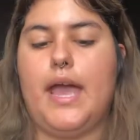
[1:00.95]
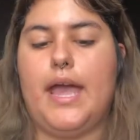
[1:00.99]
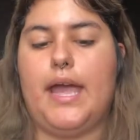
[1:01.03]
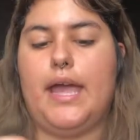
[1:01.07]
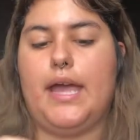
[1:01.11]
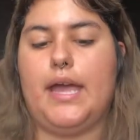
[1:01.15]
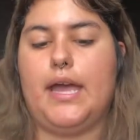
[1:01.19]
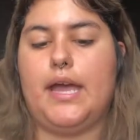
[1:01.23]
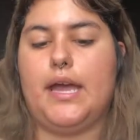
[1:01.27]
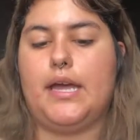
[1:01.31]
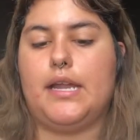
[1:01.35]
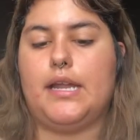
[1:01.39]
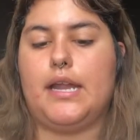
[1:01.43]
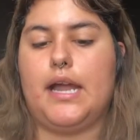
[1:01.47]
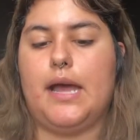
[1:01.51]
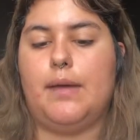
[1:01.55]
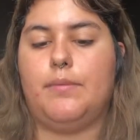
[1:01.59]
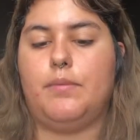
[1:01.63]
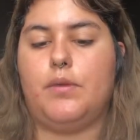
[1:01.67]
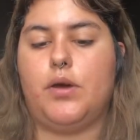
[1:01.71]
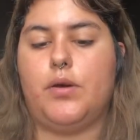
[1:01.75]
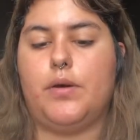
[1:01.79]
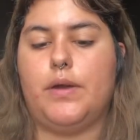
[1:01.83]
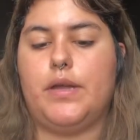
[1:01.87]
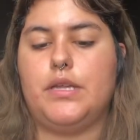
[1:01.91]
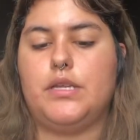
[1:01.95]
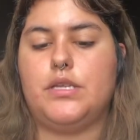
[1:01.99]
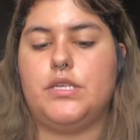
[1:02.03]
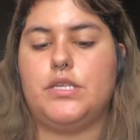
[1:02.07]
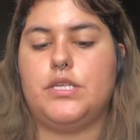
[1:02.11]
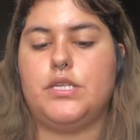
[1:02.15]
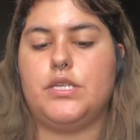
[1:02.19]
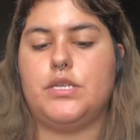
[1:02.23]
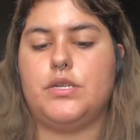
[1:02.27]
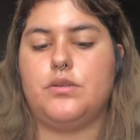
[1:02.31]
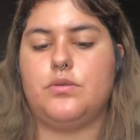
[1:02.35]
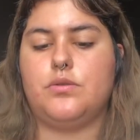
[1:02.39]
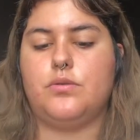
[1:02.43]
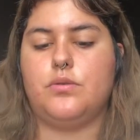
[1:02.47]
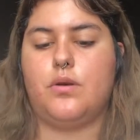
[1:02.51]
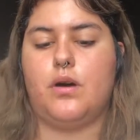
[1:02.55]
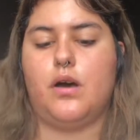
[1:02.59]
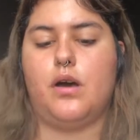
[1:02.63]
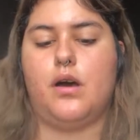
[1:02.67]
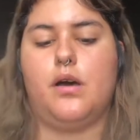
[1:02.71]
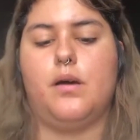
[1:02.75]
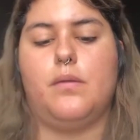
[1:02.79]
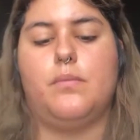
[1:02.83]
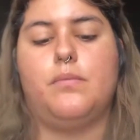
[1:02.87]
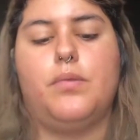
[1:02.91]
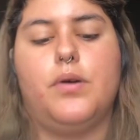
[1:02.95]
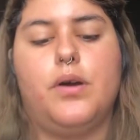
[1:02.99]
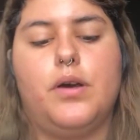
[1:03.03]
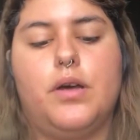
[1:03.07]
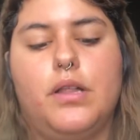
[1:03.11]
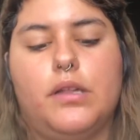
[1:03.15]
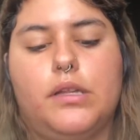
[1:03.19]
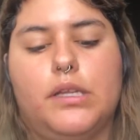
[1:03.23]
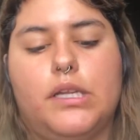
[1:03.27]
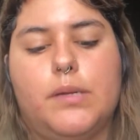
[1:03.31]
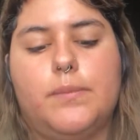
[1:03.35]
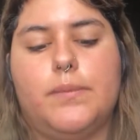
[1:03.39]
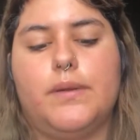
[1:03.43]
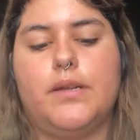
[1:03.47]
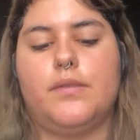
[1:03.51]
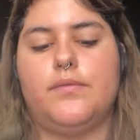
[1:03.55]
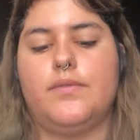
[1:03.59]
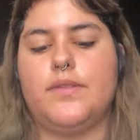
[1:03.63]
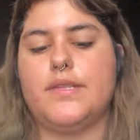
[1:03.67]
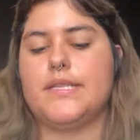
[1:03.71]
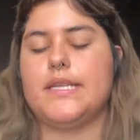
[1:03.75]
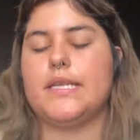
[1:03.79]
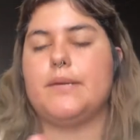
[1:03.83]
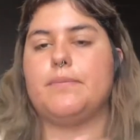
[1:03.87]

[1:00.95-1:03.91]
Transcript: And I'm going to put a little bit of this